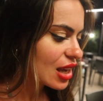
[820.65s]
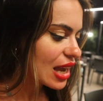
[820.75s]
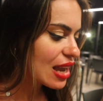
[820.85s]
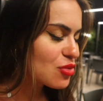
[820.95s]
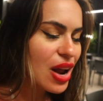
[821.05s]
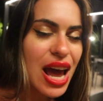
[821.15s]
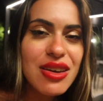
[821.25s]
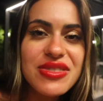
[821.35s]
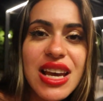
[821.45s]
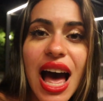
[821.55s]
He
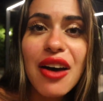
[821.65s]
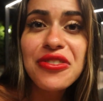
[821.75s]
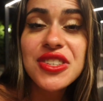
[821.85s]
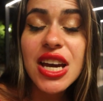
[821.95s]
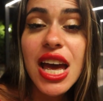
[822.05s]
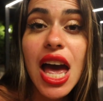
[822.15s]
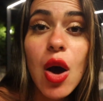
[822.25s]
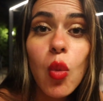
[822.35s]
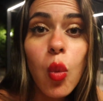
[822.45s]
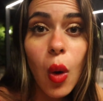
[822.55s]
arrived after
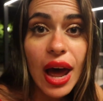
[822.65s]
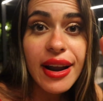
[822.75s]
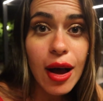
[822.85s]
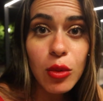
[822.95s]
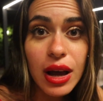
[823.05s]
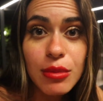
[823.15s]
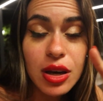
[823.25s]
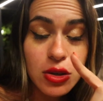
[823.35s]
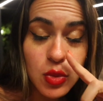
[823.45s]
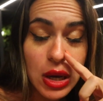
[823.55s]
1 hour
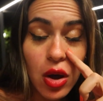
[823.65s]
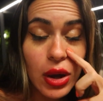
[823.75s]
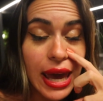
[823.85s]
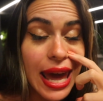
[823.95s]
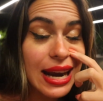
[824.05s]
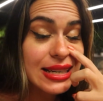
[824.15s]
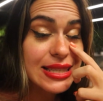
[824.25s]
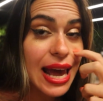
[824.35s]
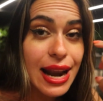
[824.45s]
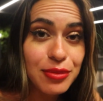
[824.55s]
because we got here
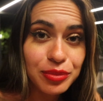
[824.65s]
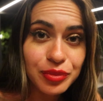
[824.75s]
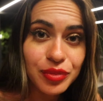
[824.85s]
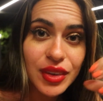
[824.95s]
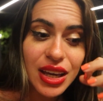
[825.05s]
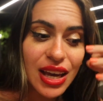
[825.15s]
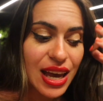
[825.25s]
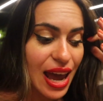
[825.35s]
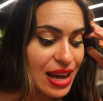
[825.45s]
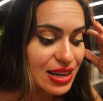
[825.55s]
at 10
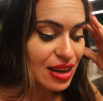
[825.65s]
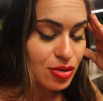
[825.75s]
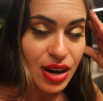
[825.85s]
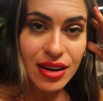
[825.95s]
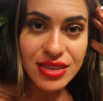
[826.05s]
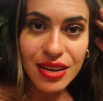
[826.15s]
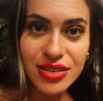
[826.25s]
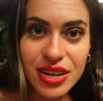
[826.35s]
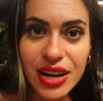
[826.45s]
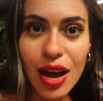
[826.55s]
and it arrived
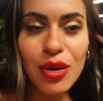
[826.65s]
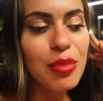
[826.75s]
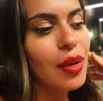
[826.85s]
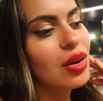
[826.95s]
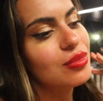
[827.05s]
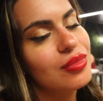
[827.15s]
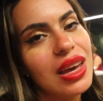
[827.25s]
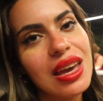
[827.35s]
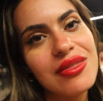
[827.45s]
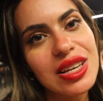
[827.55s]
after an hour,
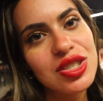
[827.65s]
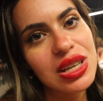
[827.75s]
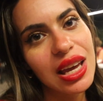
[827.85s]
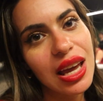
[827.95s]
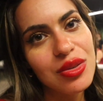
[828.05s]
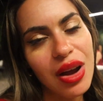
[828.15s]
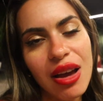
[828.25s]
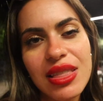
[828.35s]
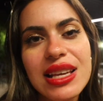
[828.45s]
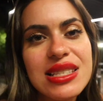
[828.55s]
but he eventually
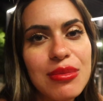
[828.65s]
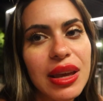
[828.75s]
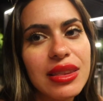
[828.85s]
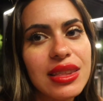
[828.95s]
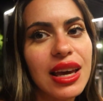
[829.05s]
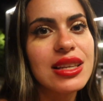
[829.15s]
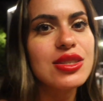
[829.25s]
arrived. That's the main thing.